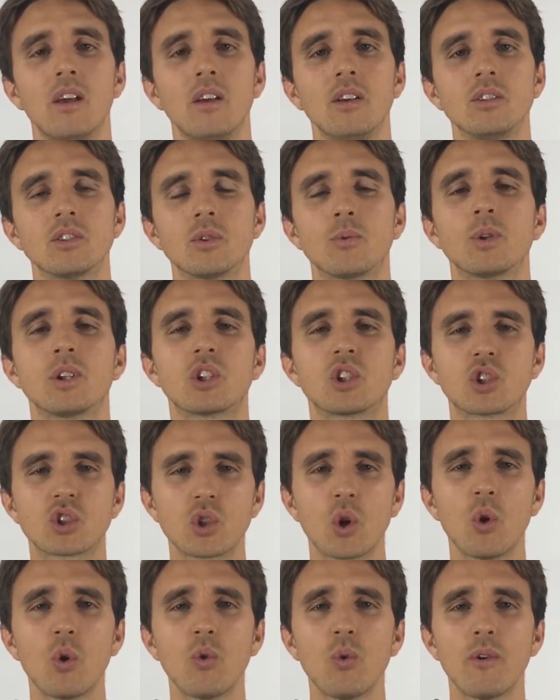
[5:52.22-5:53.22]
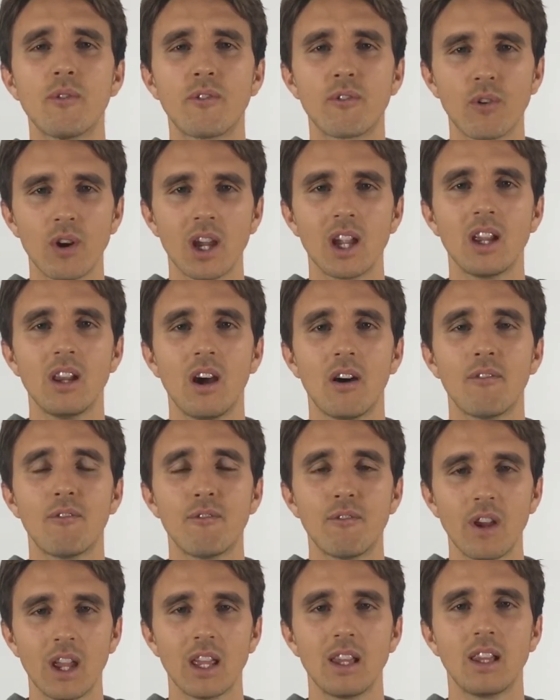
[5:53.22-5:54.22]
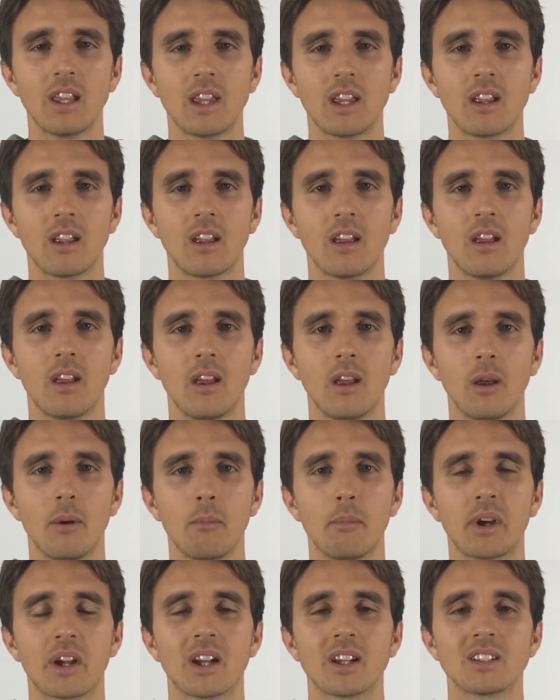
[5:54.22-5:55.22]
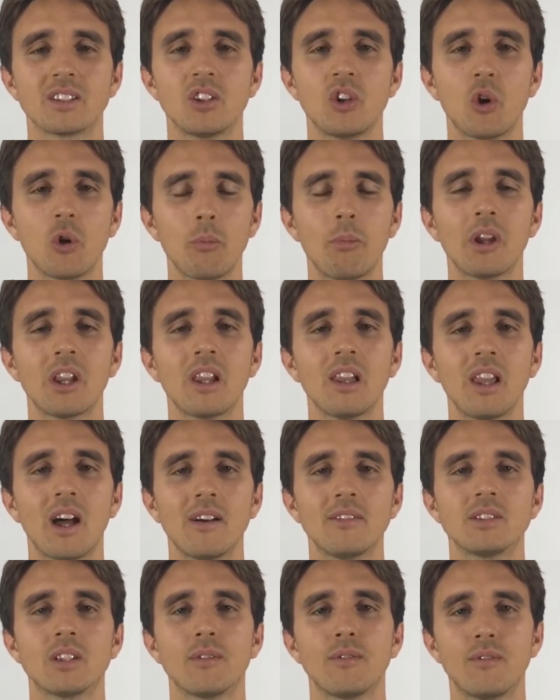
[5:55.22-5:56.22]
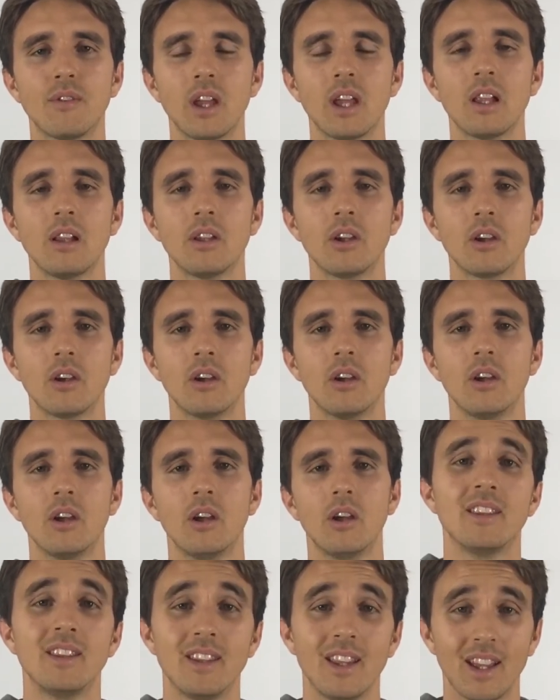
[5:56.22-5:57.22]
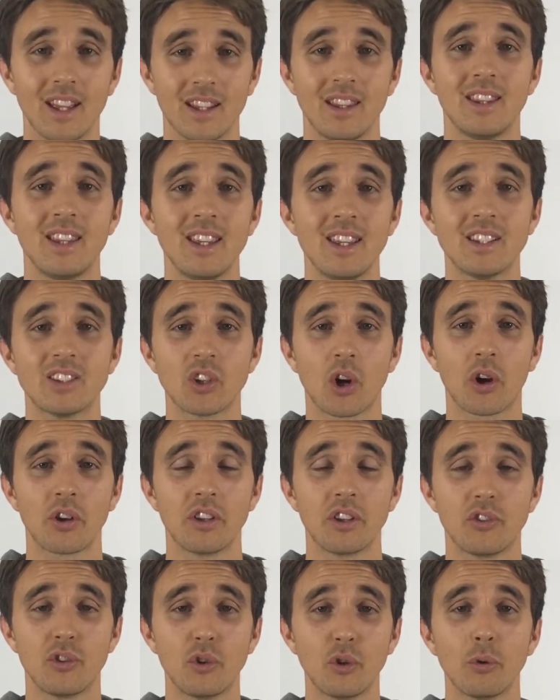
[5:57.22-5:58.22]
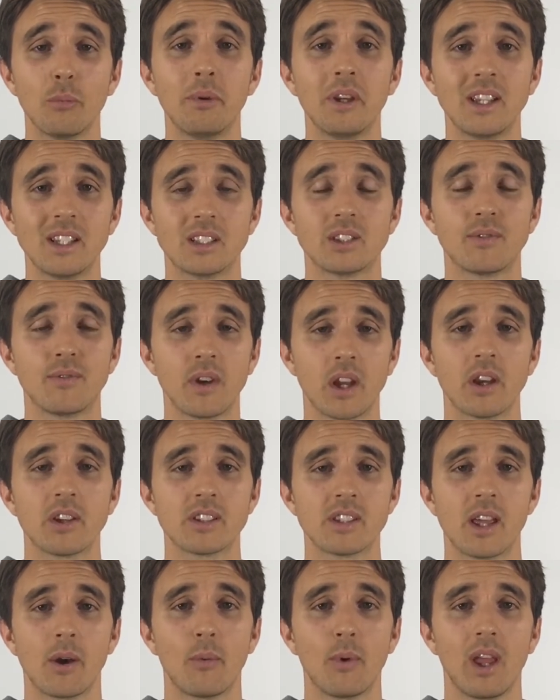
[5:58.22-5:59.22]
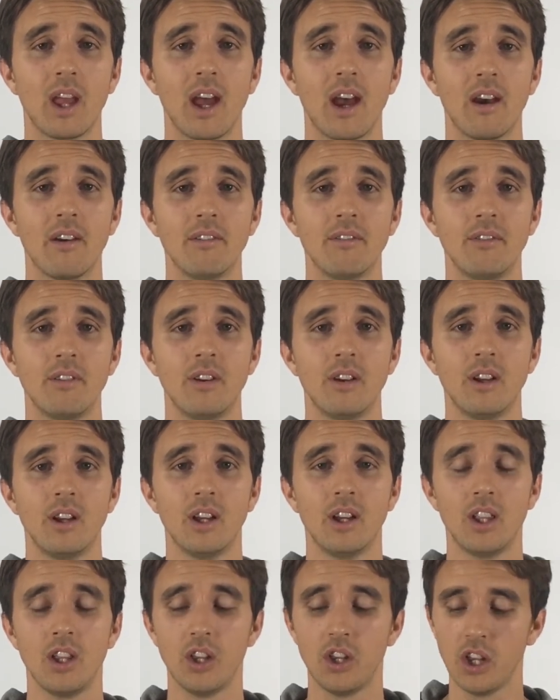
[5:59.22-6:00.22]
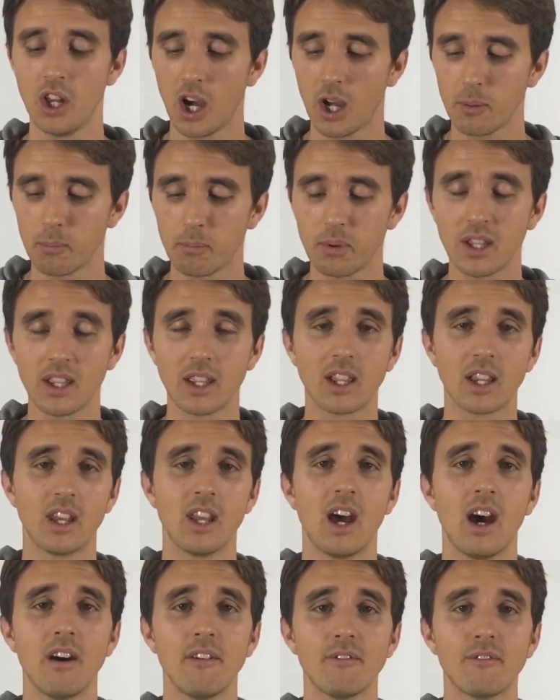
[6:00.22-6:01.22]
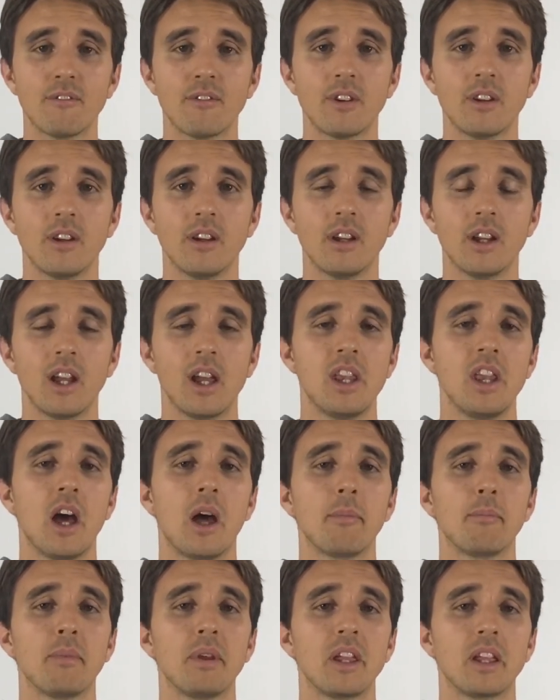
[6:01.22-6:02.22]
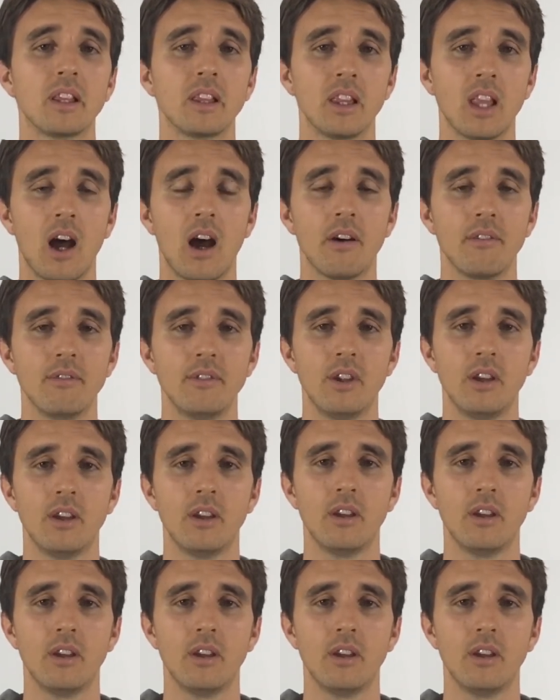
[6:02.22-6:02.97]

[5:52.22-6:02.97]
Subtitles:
So we're so afraid of failing because nobody loves a failure. And these are the two biggest fears that we have. Not being enough and not being loved.